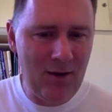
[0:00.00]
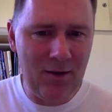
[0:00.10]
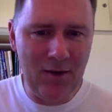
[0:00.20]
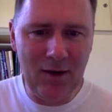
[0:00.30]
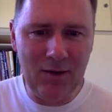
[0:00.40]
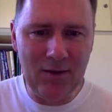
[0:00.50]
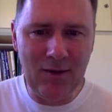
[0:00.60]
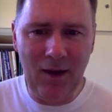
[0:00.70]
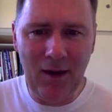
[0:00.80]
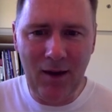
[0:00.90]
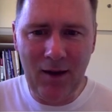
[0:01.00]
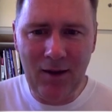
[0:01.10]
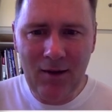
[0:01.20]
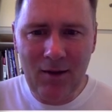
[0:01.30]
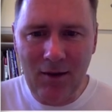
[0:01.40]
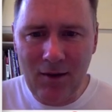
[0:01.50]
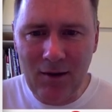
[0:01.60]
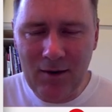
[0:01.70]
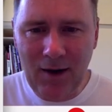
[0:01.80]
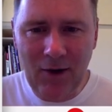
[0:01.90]
there's a
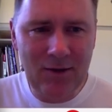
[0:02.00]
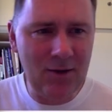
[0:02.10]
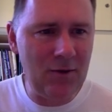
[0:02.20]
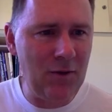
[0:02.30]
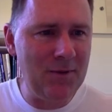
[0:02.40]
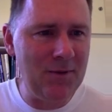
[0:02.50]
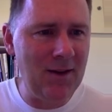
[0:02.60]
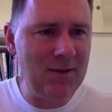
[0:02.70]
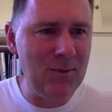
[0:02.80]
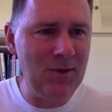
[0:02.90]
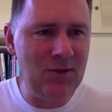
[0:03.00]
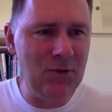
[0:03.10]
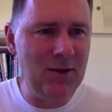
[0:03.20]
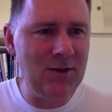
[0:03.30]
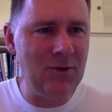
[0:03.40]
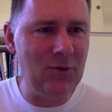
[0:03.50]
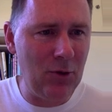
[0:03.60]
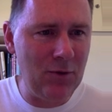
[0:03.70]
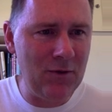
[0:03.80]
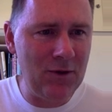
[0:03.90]
character from Sesame Street,
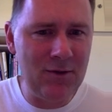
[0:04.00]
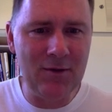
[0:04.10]
Grover.